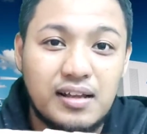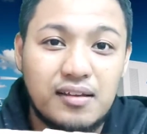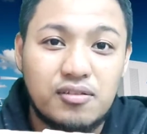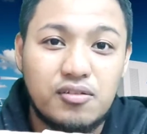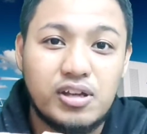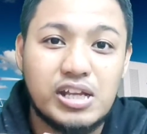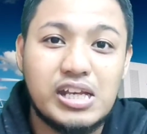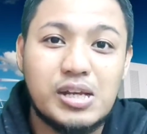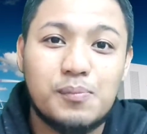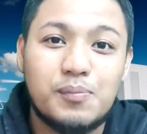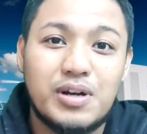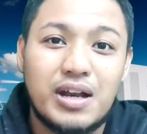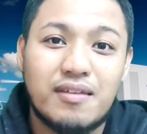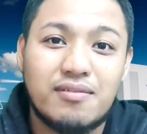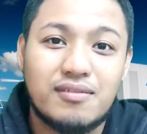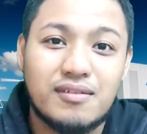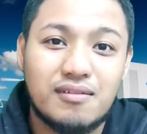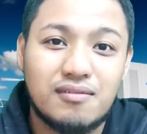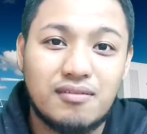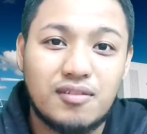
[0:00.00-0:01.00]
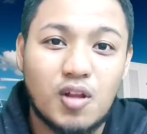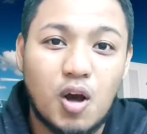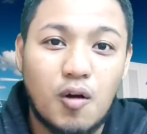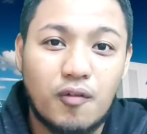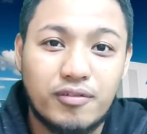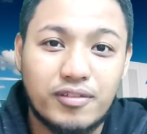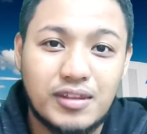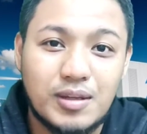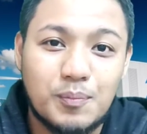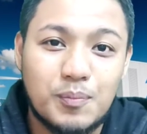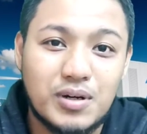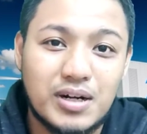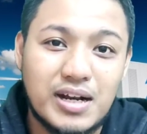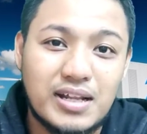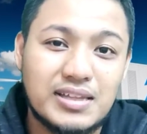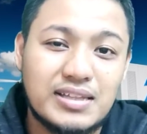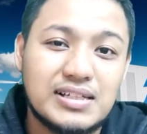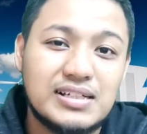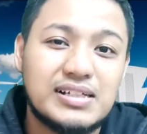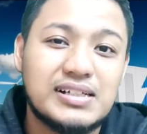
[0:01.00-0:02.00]
So in the presence of
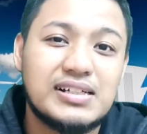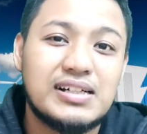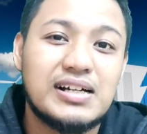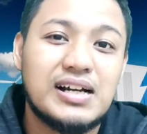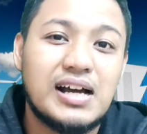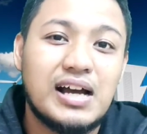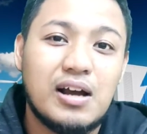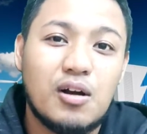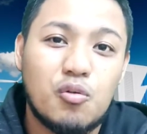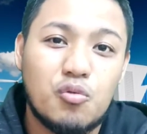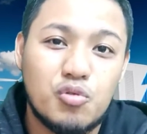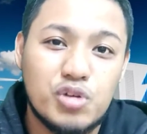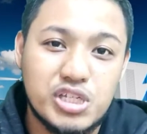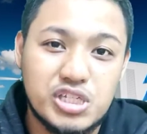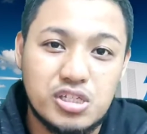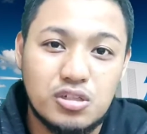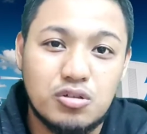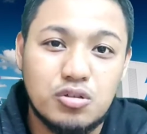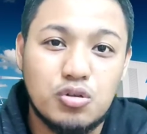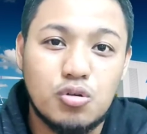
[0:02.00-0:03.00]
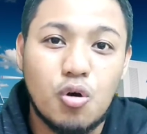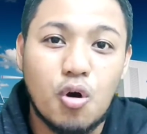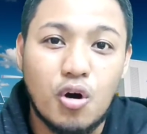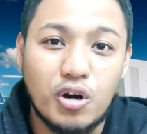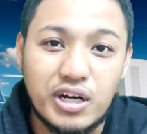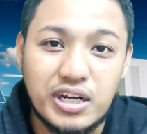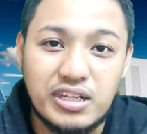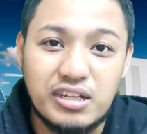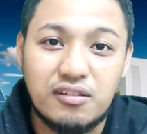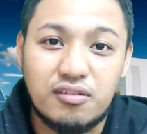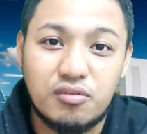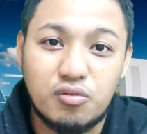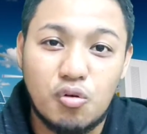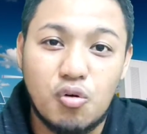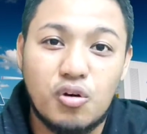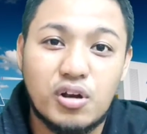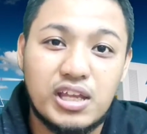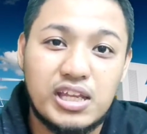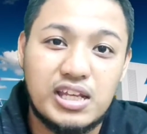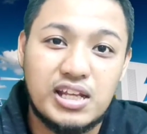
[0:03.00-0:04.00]
separator, which you already
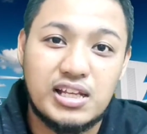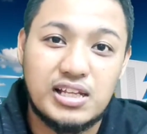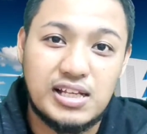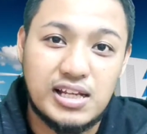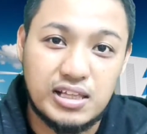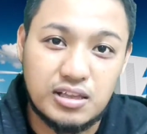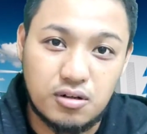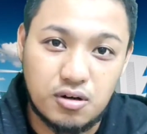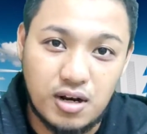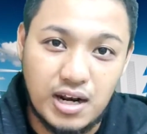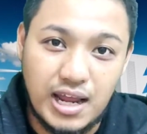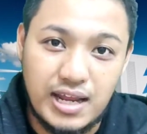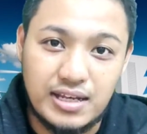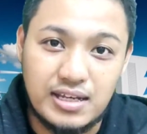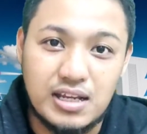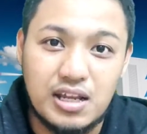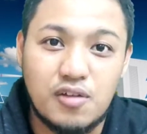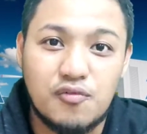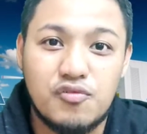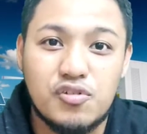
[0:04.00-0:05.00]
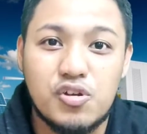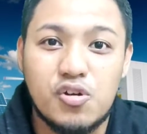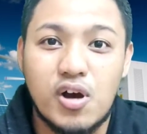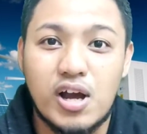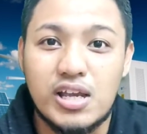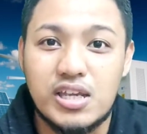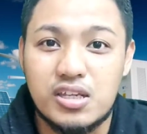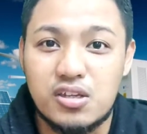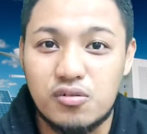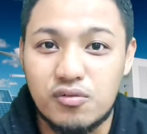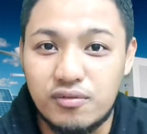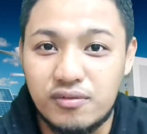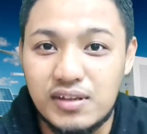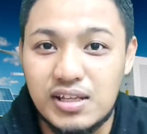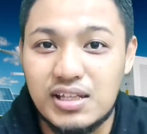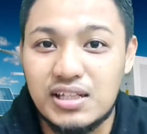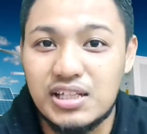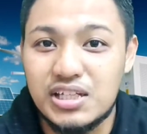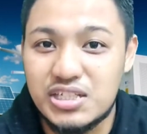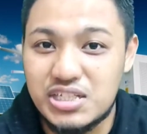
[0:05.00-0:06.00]
soak in the electrolyte. If you are
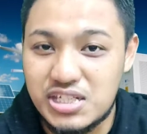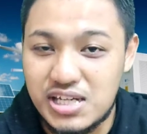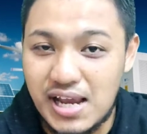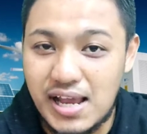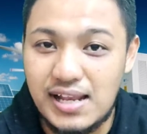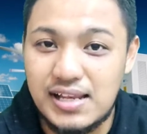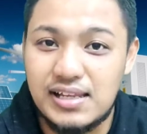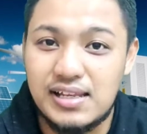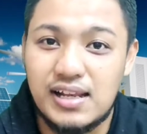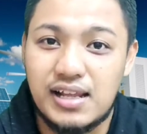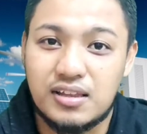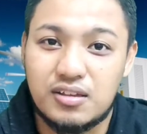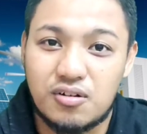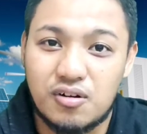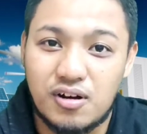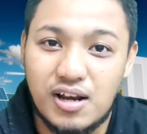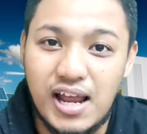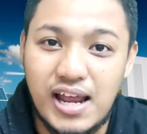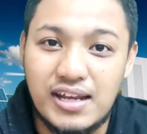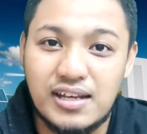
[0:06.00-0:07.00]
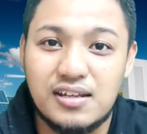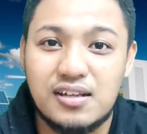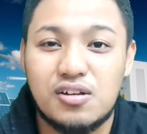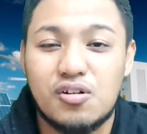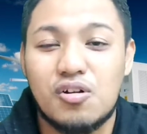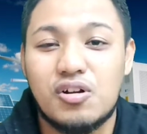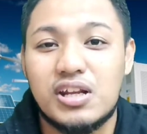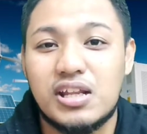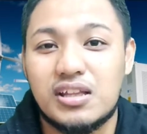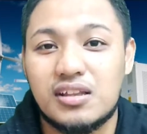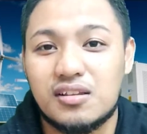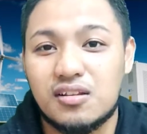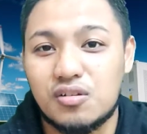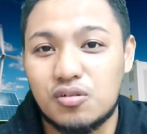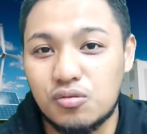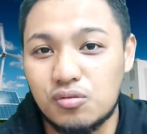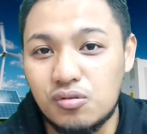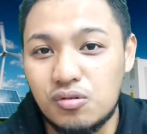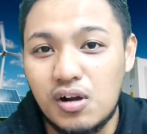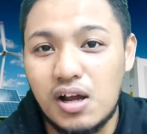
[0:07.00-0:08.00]
using the gel electrolyte, no need
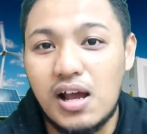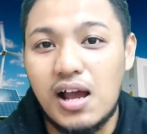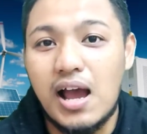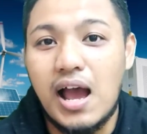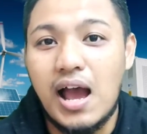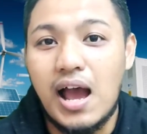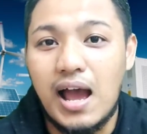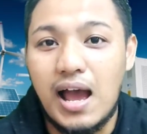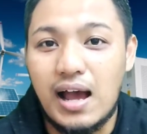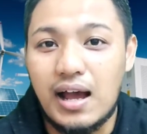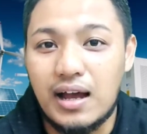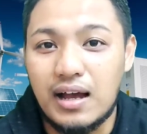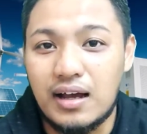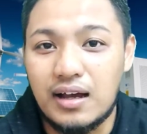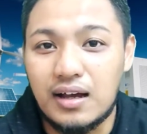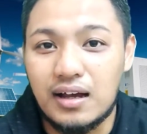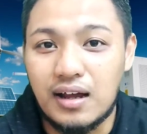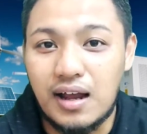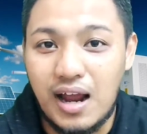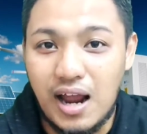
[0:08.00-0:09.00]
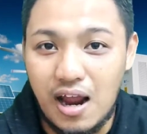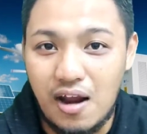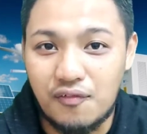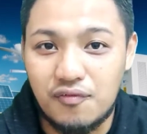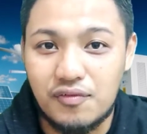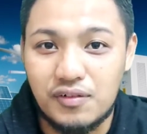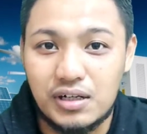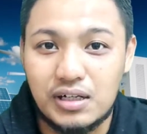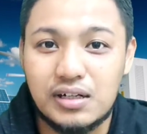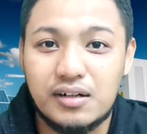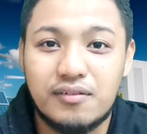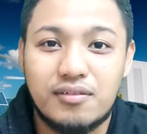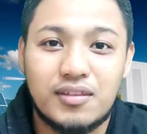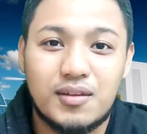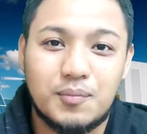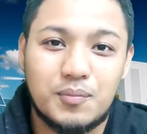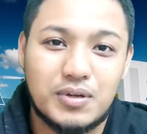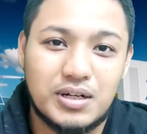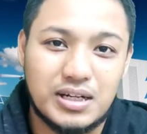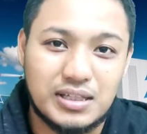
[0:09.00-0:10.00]
to have a
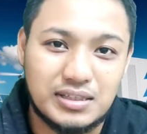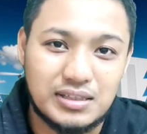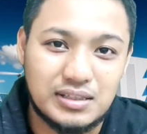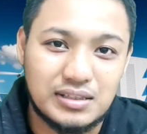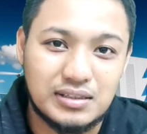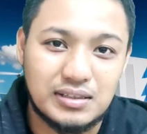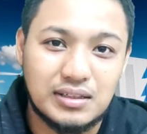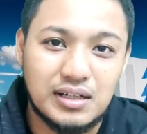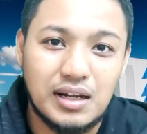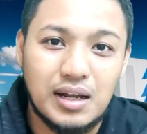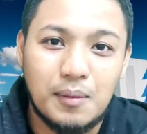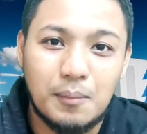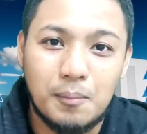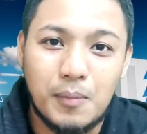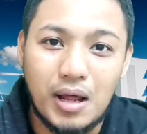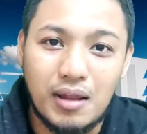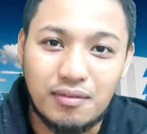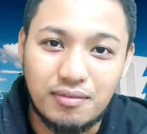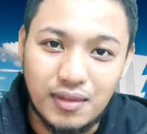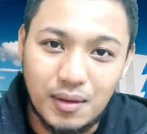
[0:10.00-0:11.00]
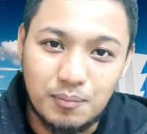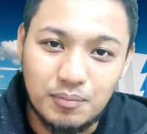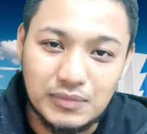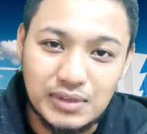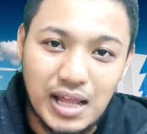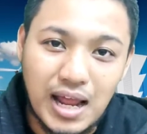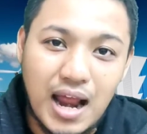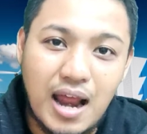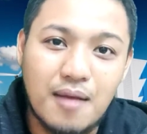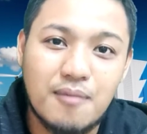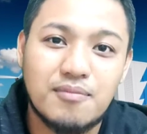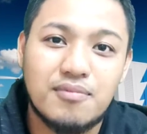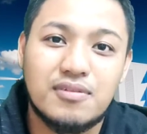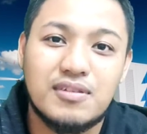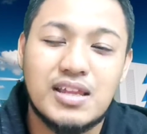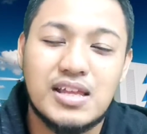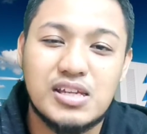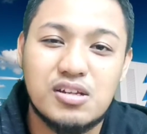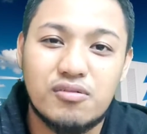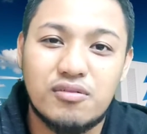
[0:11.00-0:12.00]
separator. But sometimes
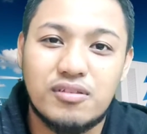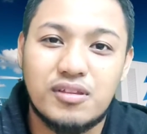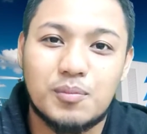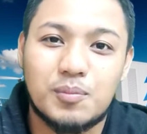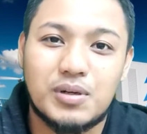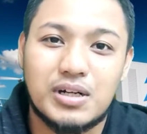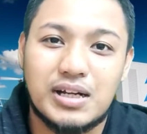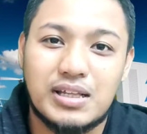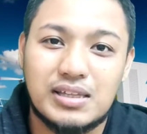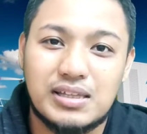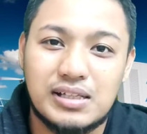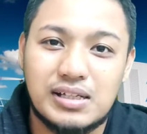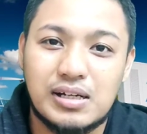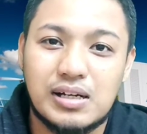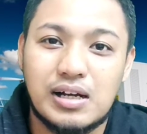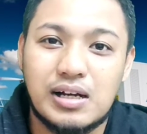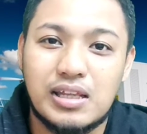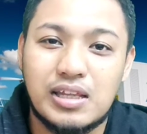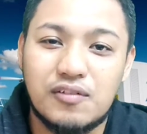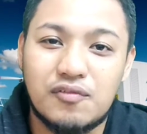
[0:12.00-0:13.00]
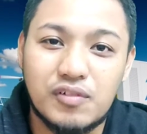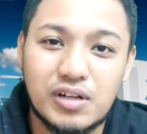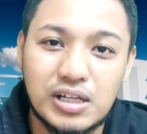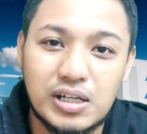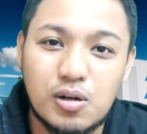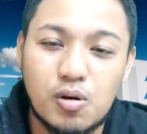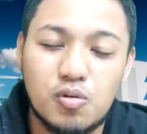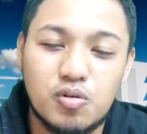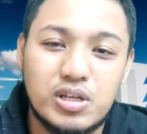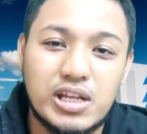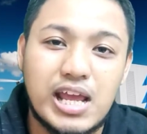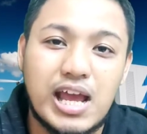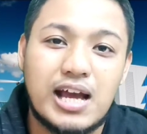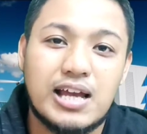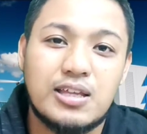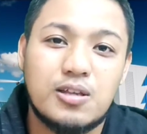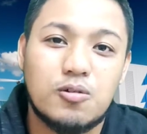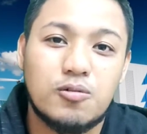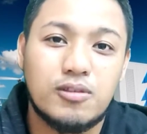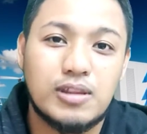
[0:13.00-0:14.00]
they use separator even though they are
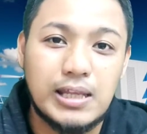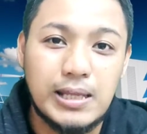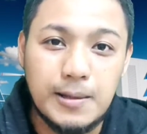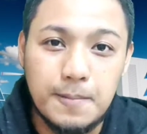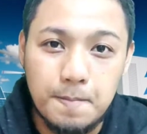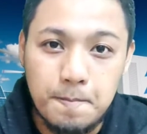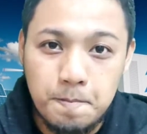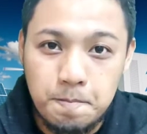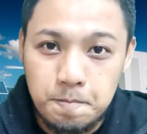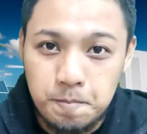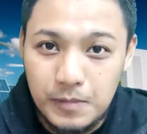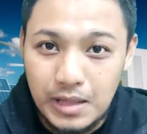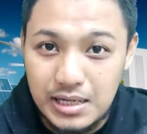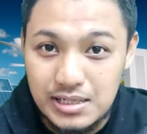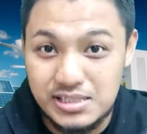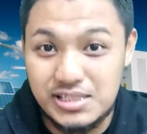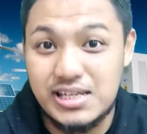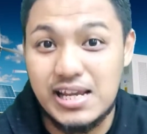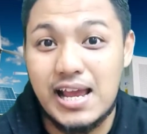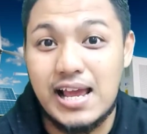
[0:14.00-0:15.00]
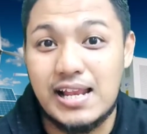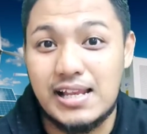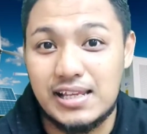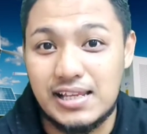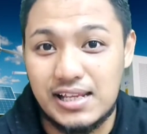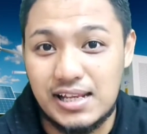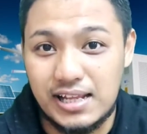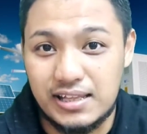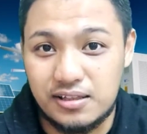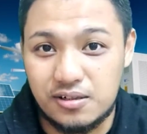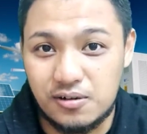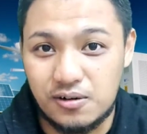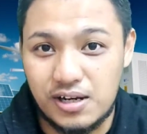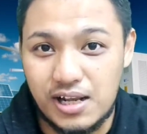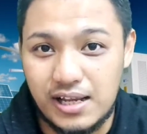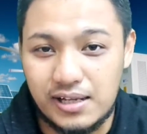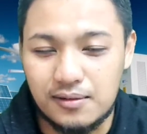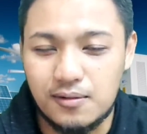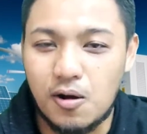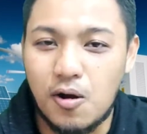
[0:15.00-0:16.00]
using gel
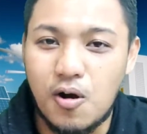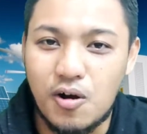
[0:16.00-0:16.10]
electrolyte.